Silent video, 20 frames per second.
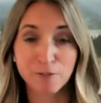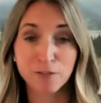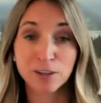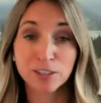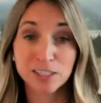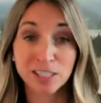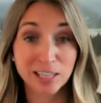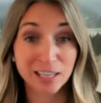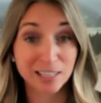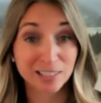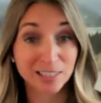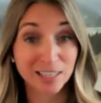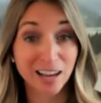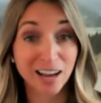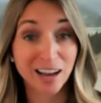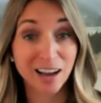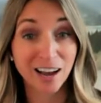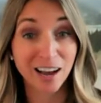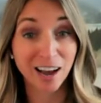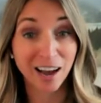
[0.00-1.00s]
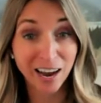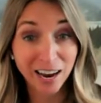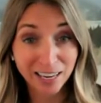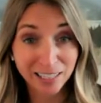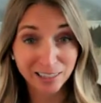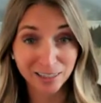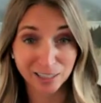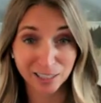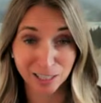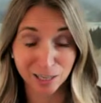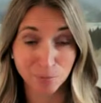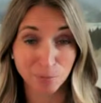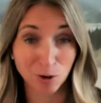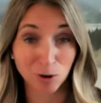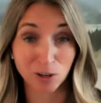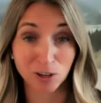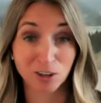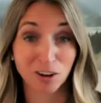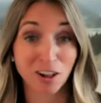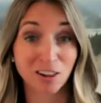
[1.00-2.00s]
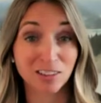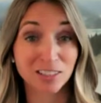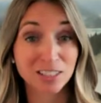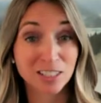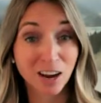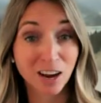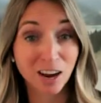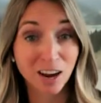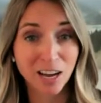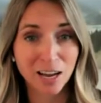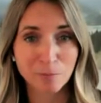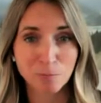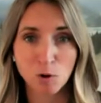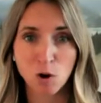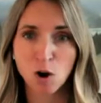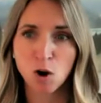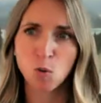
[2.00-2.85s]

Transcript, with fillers: versus I think about it all the time.